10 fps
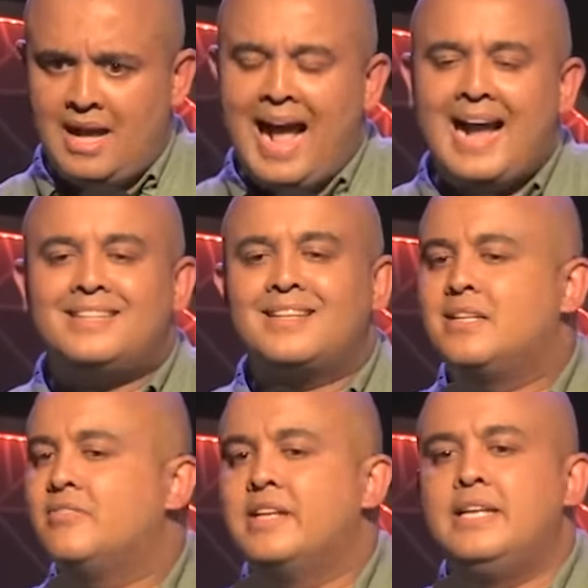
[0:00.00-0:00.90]
I didn't
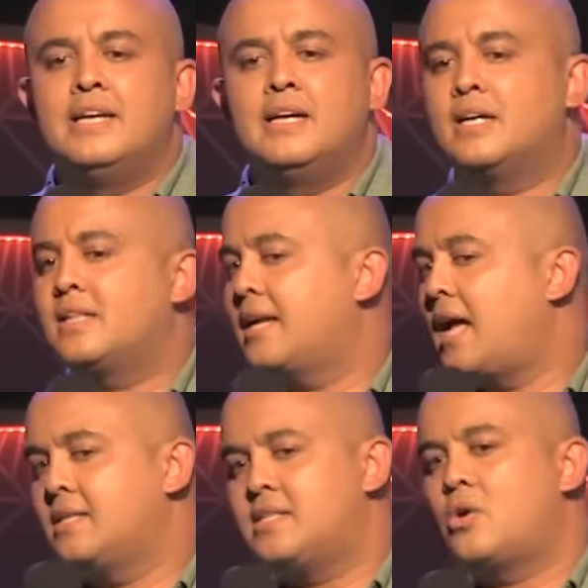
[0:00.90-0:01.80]
even hear that
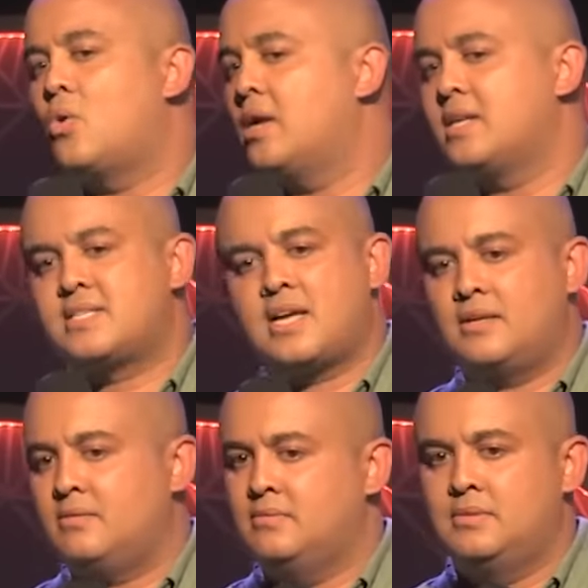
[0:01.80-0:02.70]
auntie call her
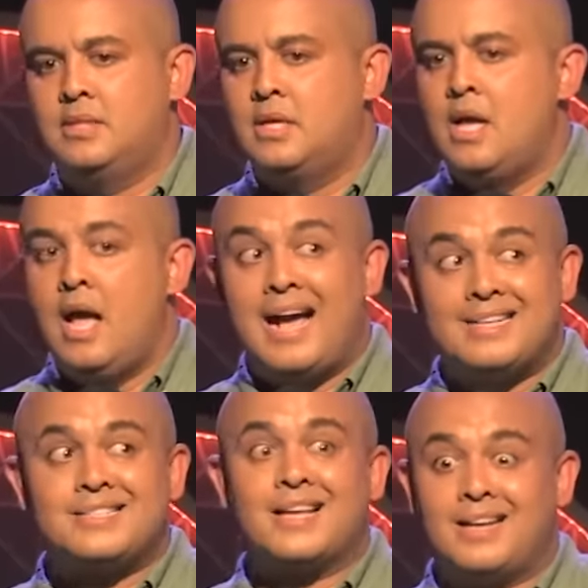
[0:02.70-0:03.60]
son. I
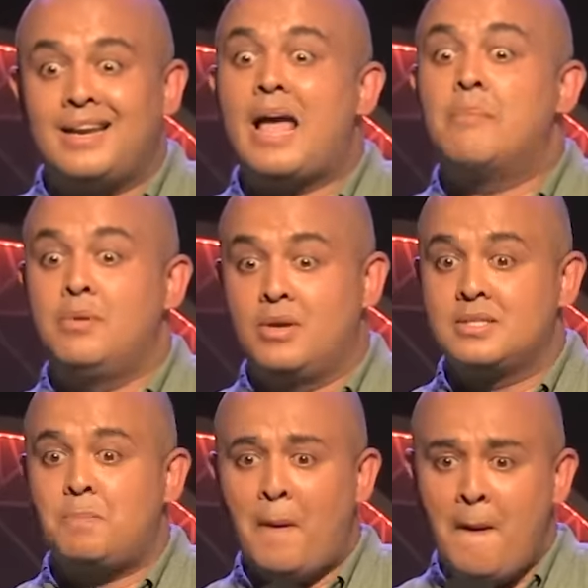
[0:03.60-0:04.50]
just heard an
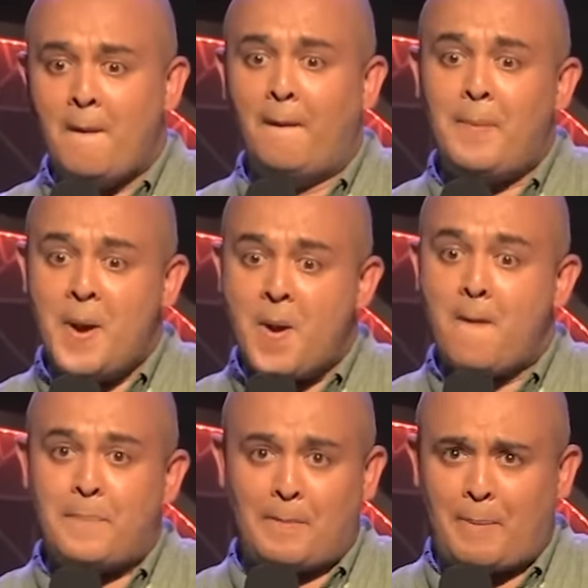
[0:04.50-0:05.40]
ambulance.
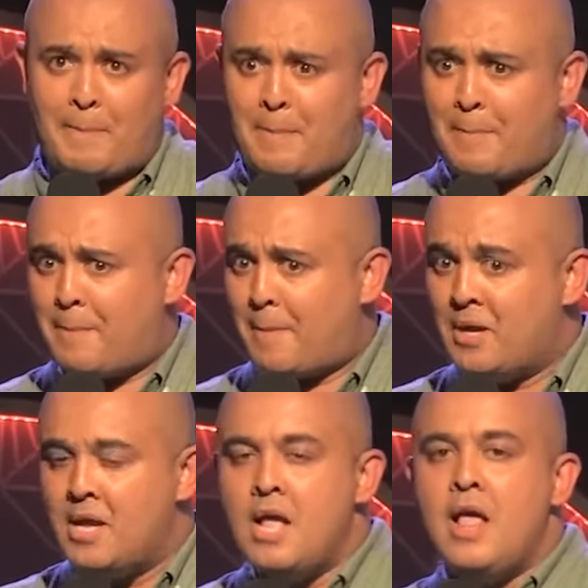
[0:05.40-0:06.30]

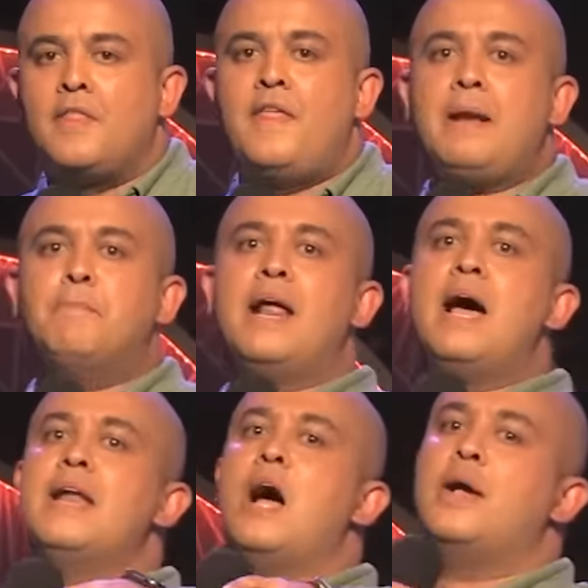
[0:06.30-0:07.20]
That
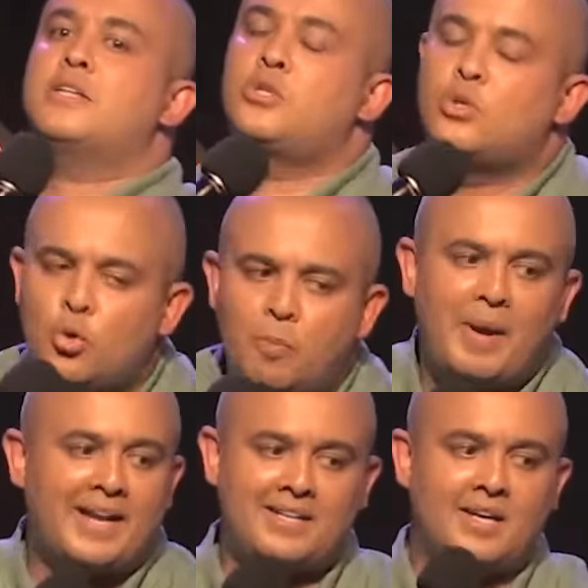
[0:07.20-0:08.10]
bra now has to do
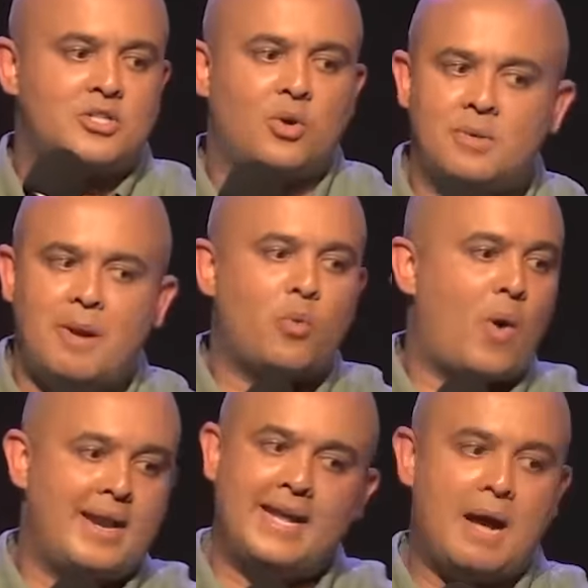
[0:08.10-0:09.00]
better. It's all about
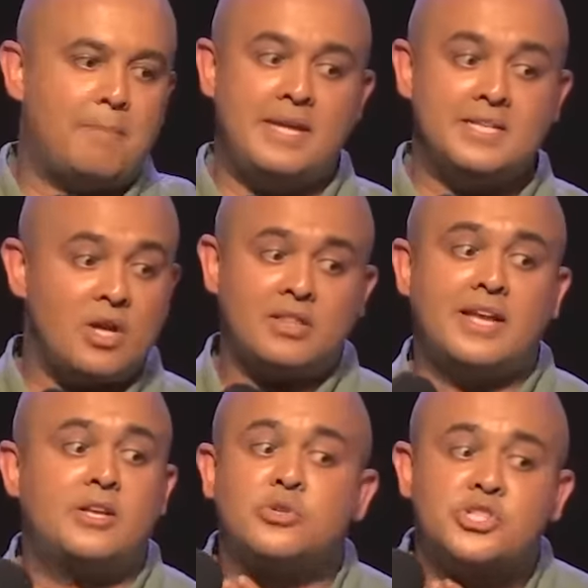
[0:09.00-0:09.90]
wanting up. He's not
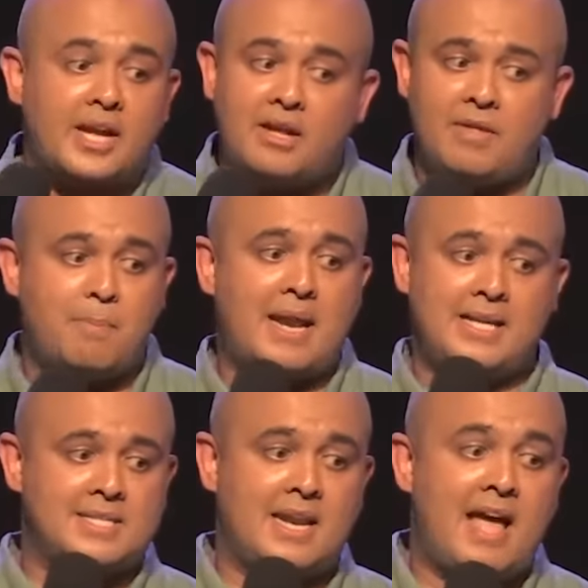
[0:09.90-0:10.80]
there to check if the
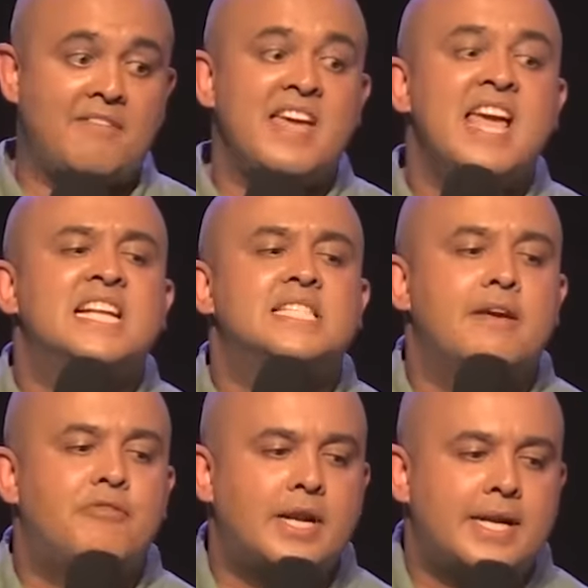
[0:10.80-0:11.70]
is alive, he's
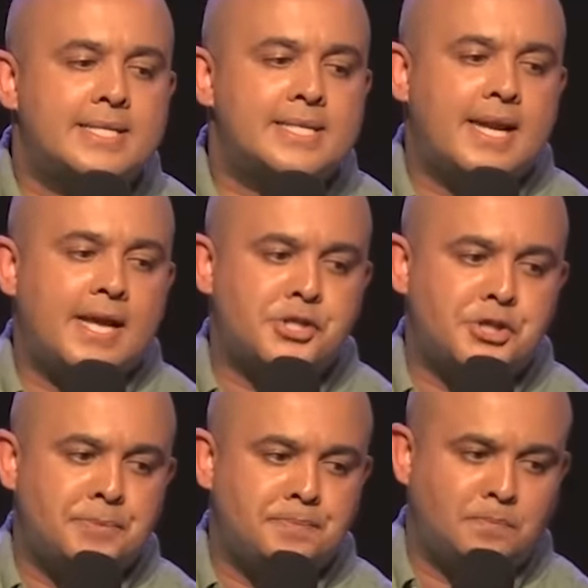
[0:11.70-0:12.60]
there for a resurrection.